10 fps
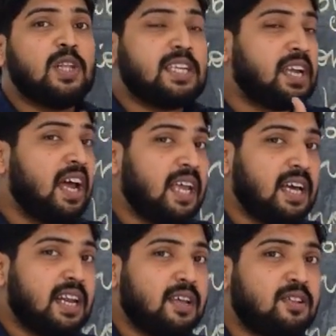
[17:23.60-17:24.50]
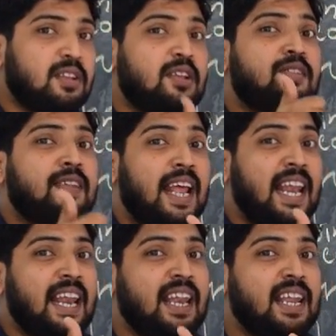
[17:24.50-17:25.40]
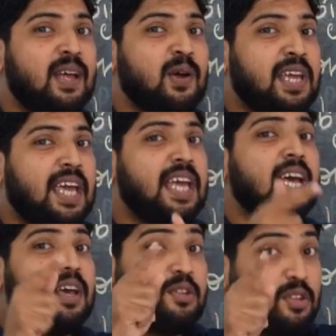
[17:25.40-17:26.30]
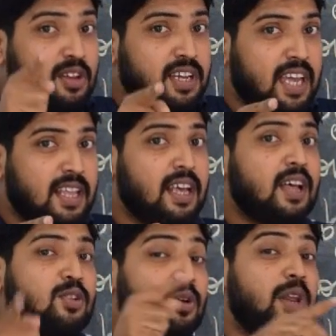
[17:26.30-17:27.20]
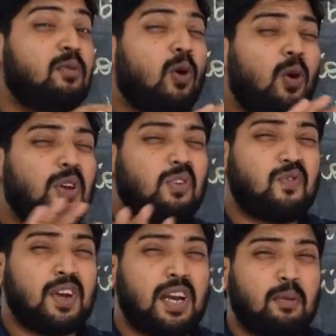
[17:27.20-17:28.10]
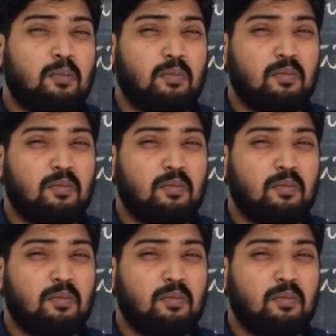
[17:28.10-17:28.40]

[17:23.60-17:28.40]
tiger is in the cell. Okay, is in the cage. So devoid of freedom.